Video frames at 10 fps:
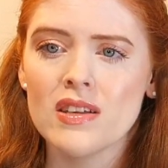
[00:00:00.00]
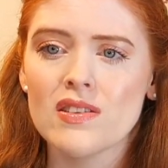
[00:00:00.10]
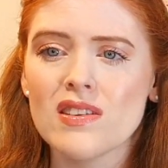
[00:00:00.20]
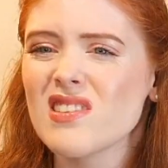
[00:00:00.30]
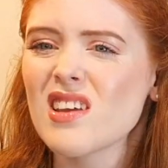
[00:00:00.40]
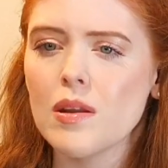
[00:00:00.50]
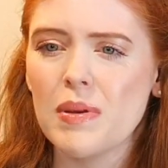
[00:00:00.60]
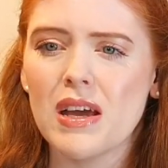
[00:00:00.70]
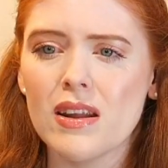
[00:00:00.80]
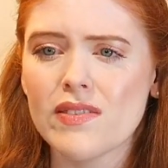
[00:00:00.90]
this is going to be
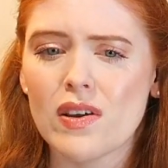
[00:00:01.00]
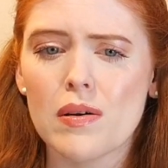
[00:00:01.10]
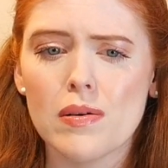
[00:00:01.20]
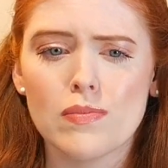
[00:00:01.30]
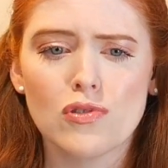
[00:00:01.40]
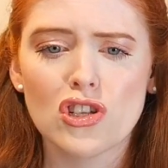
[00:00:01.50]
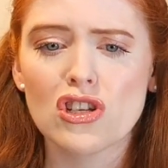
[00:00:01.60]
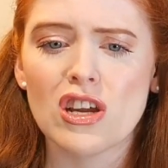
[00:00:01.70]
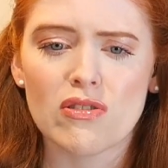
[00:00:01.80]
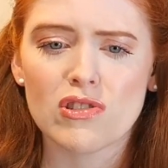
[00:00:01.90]
kind of just a
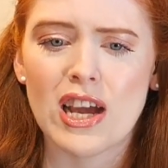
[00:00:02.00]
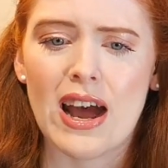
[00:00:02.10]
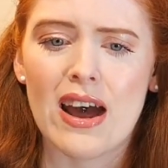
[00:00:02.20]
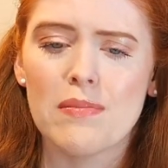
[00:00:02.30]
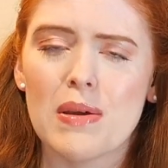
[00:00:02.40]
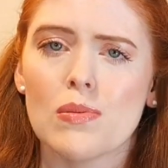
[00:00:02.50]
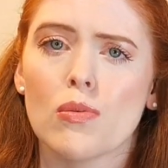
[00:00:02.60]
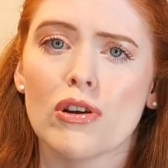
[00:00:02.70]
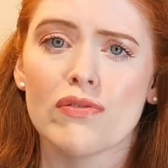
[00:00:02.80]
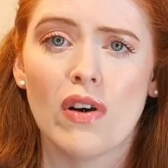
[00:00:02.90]
general chat and maybe
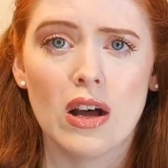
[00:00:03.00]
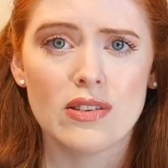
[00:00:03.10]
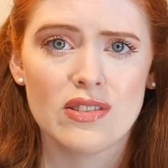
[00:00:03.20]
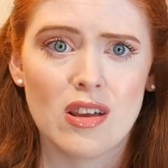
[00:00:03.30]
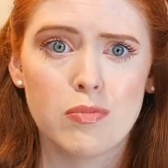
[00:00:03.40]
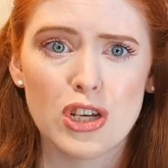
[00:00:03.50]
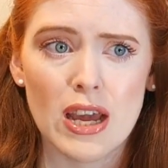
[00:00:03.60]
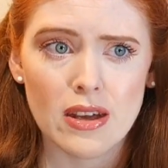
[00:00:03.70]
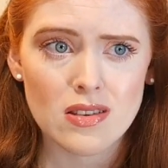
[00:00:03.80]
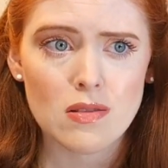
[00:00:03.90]
more advanced
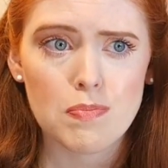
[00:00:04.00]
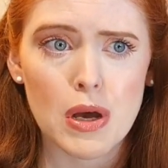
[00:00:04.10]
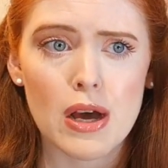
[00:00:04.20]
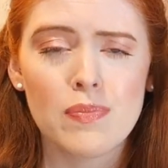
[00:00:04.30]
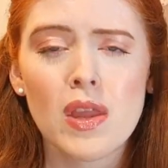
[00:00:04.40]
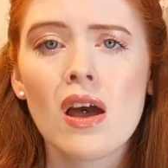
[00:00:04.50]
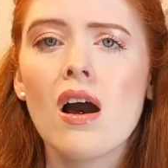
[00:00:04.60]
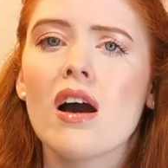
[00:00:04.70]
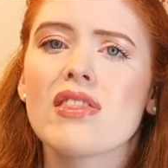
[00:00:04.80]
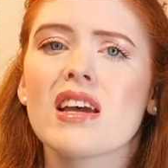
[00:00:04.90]
subjects, but
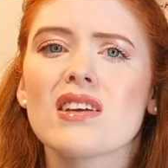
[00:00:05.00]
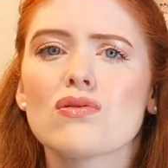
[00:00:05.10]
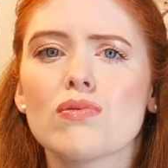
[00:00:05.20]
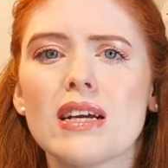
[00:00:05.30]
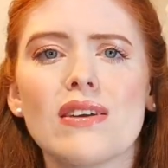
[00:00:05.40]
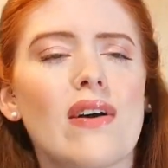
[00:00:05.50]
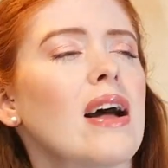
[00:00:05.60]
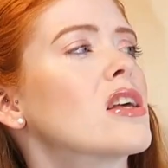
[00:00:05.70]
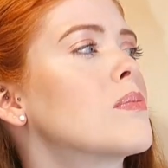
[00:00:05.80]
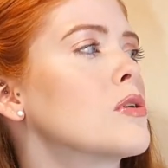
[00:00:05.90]
I think it's really
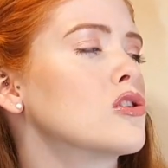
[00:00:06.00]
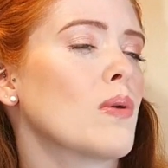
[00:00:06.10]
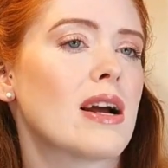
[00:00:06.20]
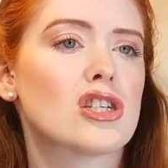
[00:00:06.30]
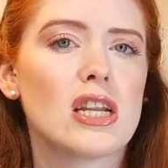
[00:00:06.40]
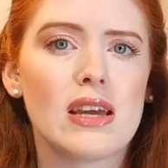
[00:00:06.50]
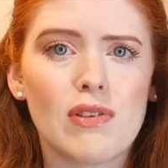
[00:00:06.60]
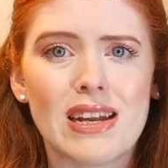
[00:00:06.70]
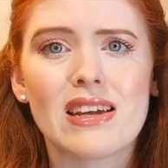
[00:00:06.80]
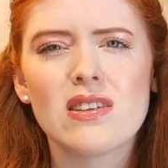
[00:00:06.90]
valuable to actually
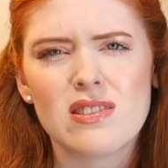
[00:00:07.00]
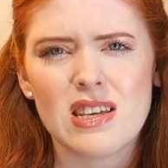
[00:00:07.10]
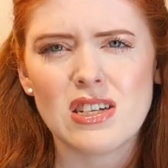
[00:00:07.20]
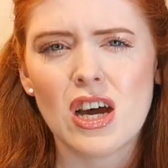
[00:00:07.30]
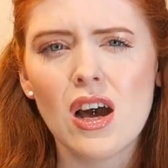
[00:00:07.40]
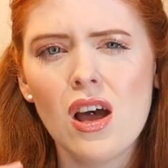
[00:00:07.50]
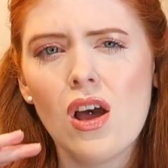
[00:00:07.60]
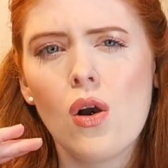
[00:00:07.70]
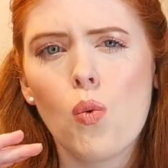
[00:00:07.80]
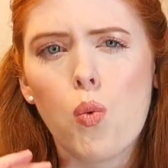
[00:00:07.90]
really consider
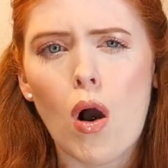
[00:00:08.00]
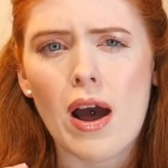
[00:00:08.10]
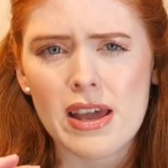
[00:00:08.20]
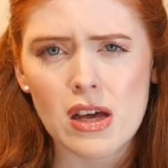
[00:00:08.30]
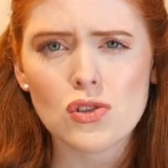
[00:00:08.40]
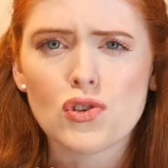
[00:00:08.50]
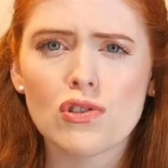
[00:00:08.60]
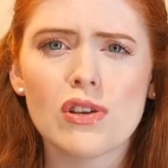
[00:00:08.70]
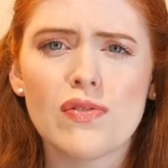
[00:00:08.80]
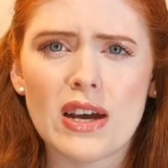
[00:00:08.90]
why cultural
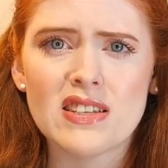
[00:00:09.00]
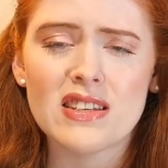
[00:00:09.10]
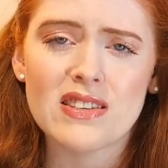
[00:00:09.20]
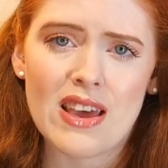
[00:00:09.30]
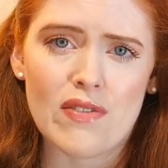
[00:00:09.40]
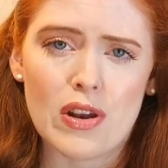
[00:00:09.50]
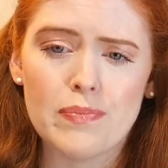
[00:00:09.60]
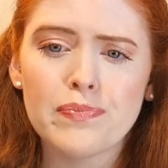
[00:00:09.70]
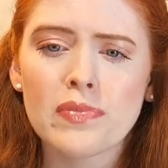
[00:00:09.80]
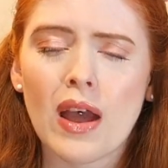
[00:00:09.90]
advice is given
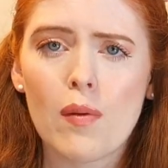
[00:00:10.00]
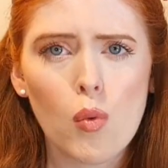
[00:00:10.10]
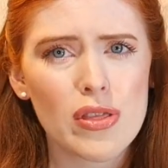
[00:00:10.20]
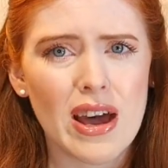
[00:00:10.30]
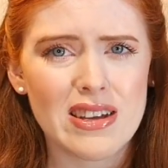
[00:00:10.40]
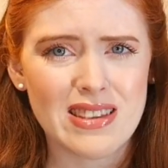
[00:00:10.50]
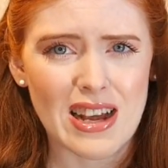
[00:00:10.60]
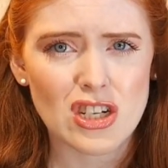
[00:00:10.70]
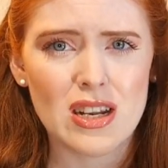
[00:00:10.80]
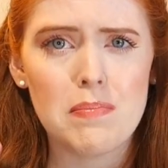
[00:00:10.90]
and what that is
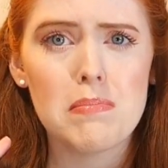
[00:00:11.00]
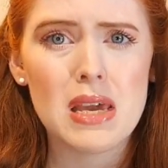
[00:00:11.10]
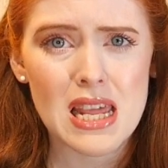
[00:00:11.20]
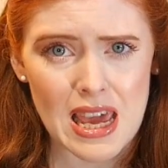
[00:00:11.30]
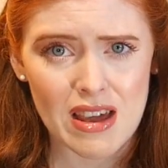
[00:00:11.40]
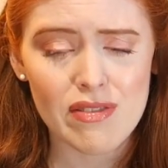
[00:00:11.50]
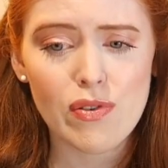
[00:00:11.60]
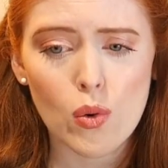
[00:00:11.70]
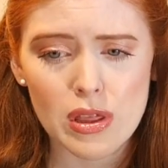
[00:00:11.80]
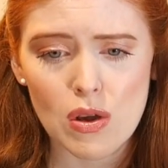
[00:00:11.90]
actually meaning
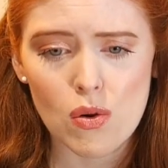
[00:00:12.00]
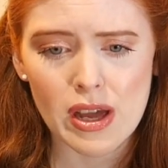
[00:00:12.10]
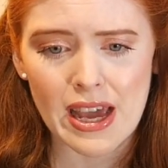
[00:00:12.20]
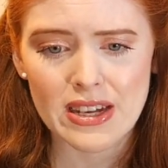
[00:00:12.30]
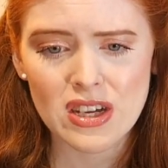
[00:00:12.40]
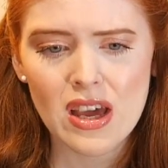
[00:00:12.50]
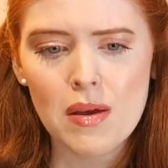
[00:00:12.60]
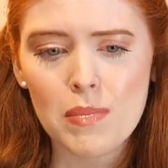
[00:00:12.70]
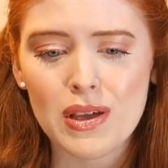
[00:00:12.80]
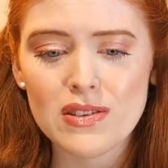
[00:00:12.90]
for the orchid.
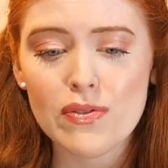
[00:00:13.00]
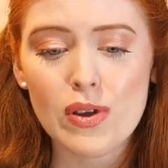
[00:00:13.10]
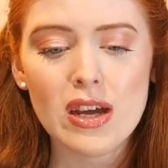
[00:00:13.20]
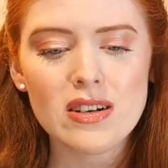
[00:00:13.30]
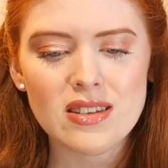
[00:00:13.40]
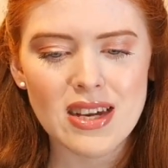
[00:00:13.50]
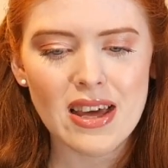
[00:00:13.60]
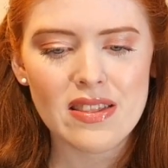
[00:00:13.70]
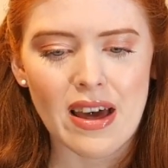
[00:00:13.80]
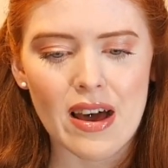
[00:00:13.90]
Because if we
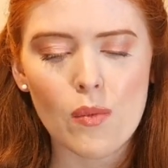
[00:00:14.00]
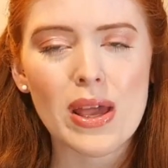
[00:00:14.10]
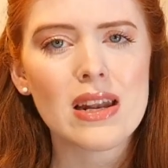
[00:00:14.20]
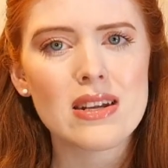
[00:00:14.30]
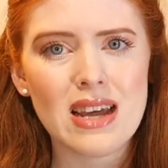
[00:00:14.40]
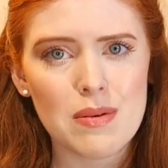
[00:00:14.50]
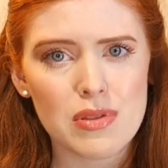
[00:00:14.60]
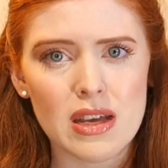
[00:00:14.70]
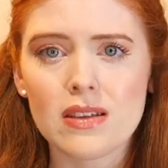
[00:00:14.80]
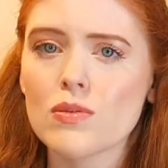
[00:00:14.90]
understand that, we can adapt
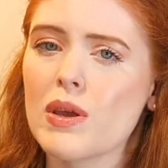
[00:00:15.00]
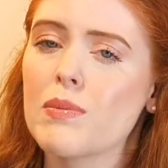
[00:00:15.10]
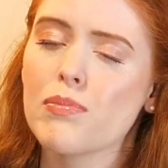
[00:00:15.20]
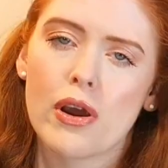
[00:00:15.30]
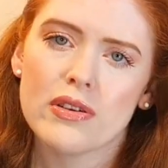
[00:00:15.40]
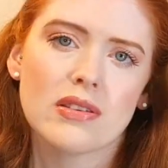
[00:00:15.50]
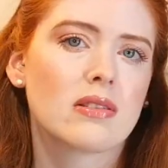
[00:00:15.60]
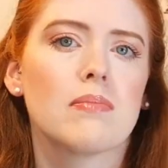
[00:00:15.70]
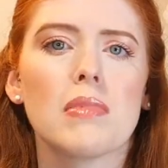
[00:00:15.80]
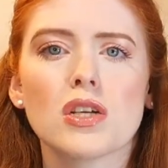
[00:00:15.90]
things, we can process
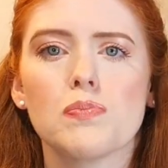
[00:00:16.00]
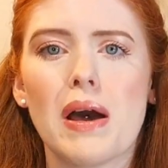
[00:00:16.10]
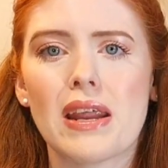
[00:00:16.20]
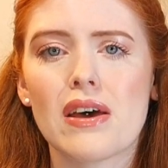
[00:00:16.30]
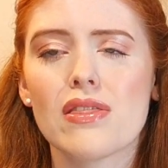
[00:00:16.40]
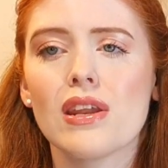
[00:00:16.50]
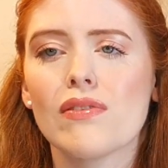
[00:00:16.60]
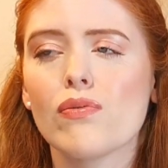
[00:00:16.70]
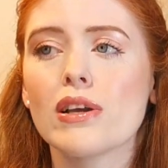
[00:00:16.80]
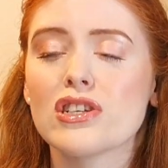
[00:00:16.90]
them much better than
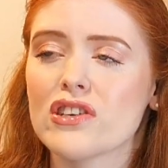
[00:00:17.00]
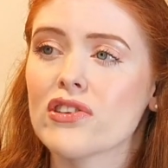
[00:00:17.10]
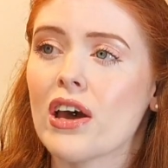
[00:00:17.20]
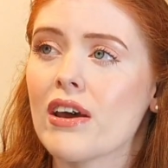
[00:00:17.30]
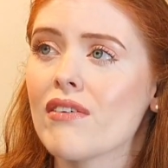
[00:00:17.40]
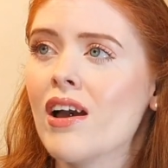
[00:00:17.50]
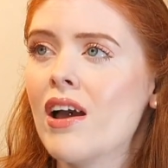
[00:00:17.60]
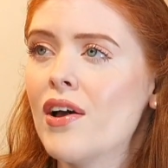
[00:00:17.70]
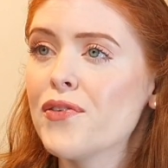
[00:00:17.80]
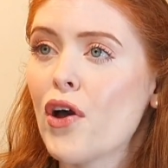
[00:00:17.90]
if we're just kind of
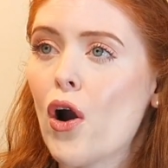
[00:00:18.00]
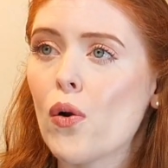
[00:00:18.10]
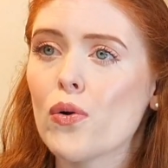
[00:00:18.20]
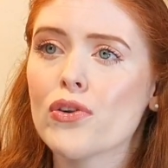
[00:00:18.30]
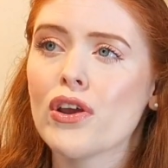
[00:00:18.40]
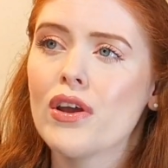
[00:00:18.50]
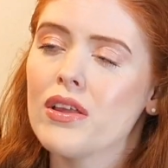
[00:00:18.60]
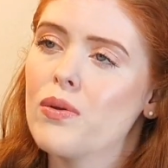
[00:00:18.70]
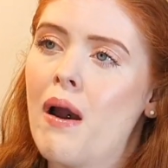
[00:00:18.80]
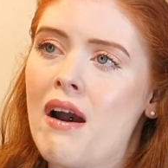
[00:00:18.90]
told
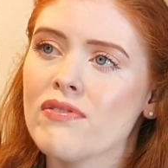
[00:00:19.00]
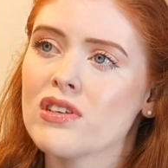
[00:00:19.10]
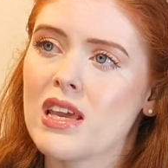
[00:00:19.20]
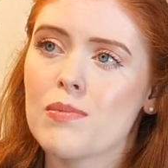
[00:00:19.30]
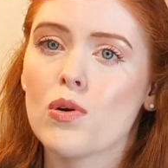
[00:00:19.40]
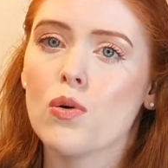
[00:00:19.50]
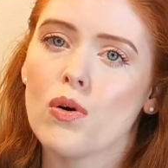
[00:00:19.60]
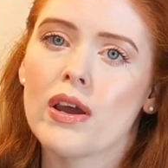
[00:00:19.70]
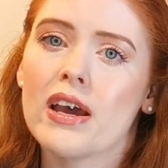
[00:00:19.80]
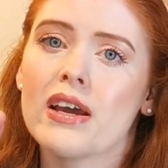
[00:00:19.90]
you have to keep your
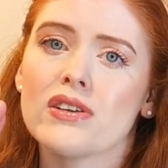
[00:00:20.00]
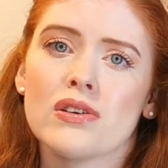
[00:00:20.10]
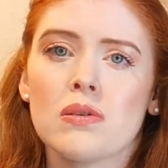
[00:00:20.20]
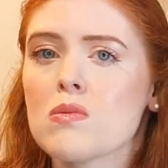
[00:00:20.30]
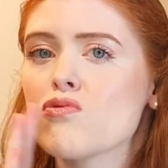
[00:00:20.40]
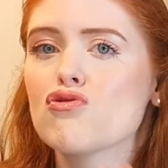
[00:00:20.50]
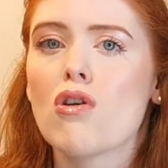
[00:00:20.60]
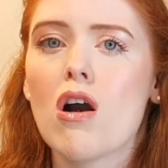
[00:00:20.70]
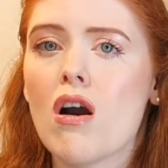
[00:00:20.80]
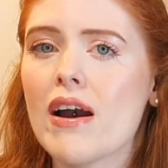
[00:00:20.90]
orchid
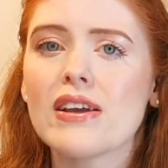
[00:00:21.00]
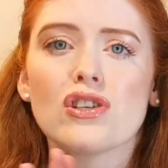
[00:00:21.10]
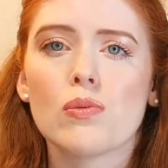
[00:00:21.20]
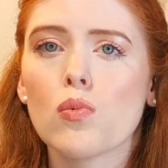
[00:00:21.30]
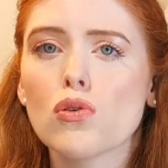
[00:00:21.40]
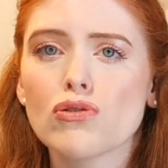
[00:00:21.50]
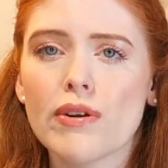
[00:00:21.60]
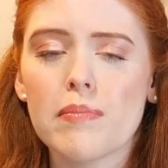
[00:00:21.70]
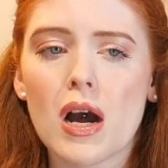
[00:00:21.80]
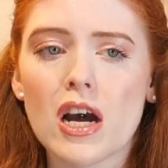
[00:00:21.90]
dry, don't water
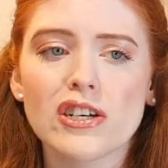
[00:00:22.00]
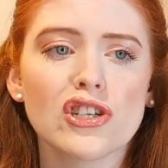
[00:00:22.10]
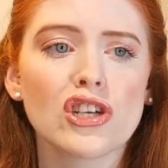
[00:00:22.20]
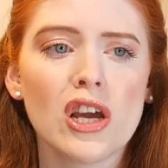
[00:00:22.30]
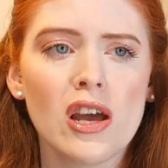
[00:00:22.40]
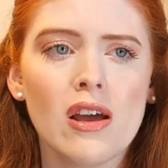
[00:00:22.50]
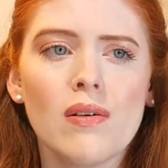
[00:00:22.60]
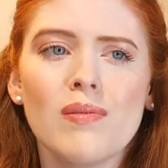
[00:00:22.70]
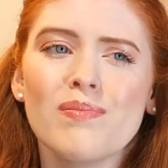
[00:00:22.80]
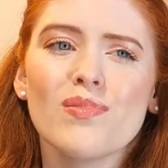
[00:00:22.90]
it much.
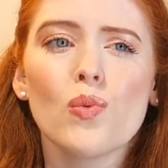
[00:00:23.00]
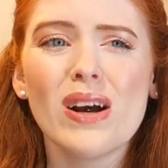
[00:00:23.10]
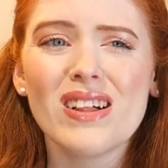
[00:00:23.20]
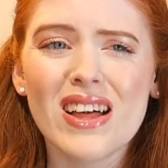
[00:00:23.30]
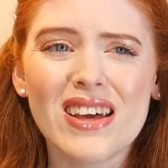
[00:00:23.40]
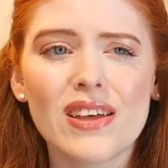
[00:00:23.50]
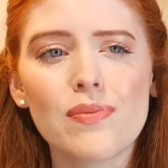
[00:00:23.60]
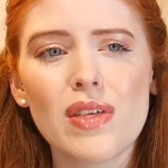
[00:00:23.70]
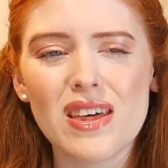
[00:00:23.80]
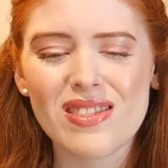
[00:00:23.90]
Well,
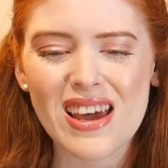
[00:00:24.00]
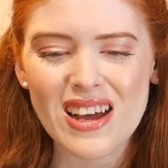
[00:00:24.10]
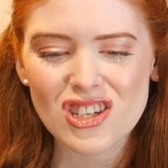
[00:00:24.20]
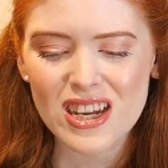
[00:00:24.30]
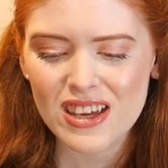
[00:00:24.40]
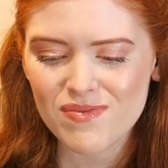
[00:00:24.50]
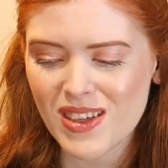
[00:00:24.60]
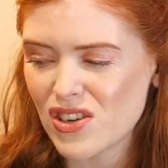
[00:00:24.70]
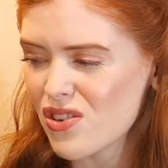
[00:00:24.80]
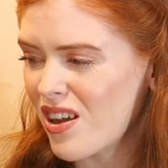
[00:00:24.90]
they
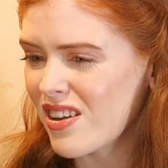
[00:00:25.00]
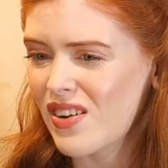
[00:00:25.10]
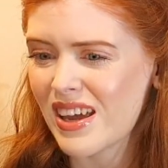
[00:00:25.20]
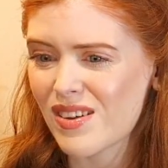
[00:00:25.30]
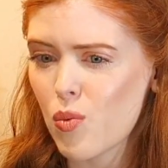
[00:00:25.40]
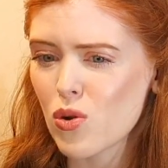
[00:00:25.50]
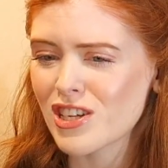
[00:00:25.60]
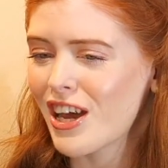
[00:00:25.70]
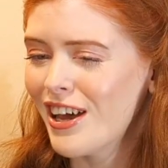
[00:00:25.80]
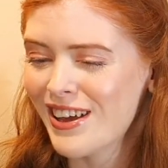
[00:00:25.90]
do kind of like
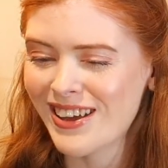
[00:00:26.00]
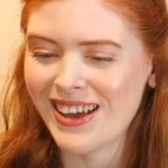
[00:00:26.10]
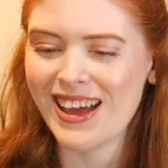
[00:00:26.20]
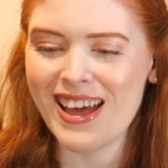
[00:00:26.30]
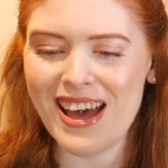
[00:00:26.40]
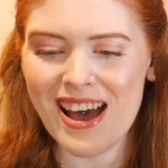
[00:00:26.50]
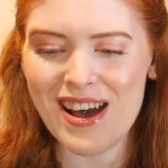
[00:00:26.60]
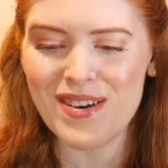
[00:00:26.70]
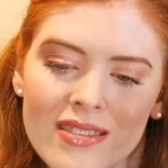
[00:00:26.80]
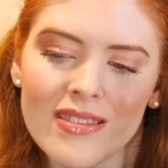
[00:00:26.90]
water.
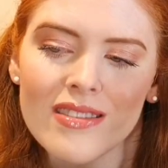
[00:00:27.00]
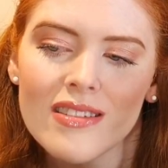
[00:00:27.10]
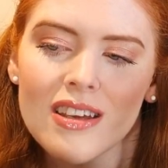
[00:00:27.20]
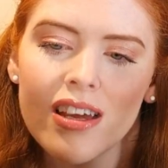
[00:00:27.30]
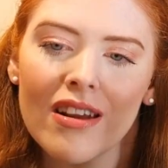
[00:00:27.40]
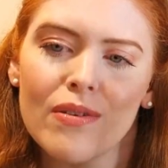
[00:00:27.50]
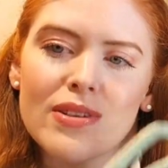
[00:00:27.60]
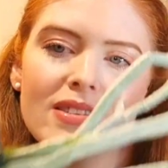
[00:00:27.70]
And I would